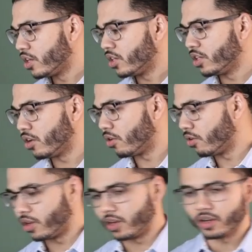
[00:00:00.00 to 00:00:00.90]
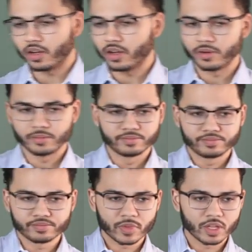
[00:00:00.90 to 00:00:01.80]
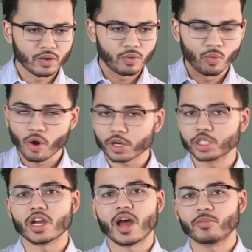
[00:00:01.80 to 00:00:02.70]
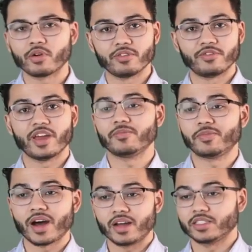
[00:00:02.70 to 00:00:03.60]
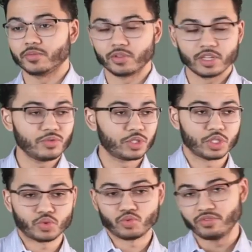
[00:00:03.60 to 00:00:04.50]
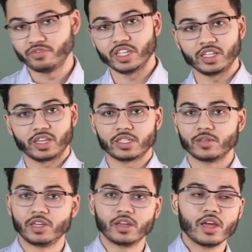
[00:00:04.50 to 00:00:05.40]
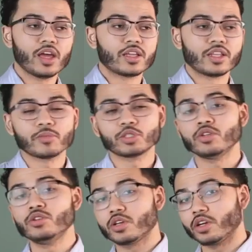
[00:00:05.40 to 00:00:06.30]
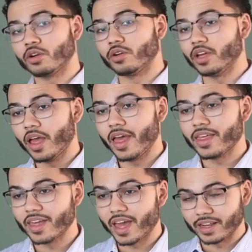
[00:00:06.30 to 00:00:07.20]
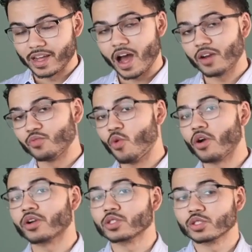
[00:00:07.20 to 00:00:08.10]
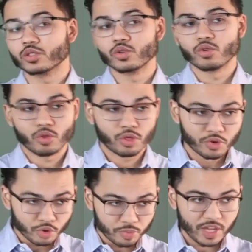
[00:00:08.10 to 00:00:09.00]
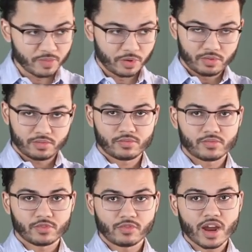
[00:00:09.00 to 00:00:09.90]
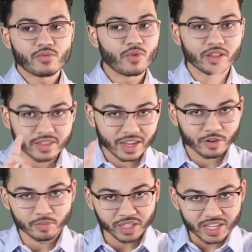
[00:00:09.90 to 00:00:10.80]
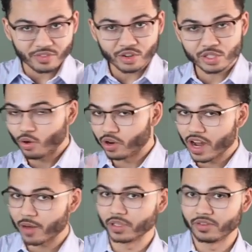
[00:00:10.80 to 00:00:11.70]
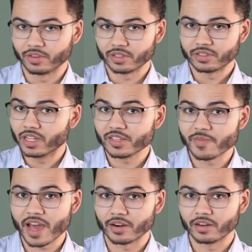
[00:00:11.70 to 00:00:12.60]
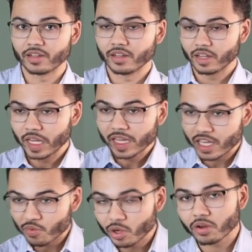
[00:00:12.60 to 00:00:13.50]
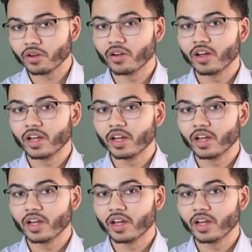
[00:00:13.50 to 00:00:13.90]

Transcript: you know uh, workshop or event possible. He was just revealing it to me. Now, I'm sure you can agree that God works through people, right? Whether they are believers or not believers, doesn't matter. He will